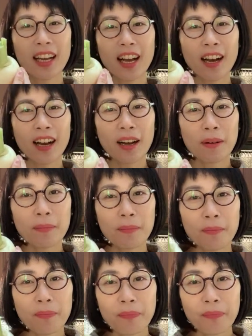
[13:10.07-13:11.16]

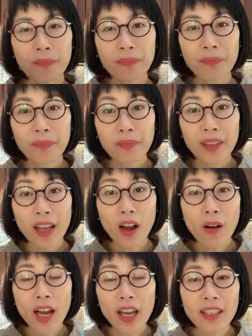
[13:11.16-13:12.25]
Um,
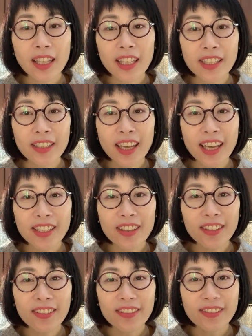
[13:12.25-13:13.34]
oh, hi Clayton Kato.
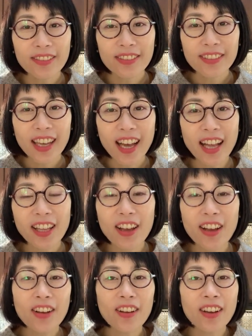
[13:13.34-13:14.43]

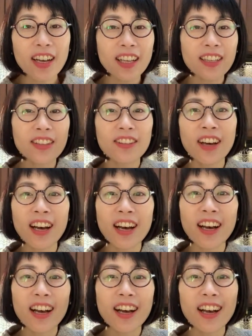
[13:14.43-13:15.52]
Hello,
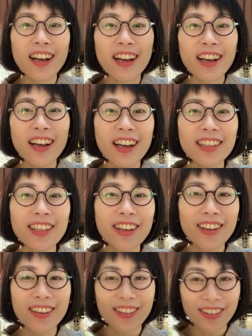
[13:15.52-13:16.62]
aloha,
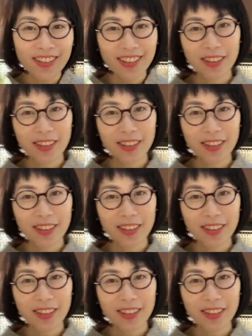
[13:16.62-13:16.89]
hello.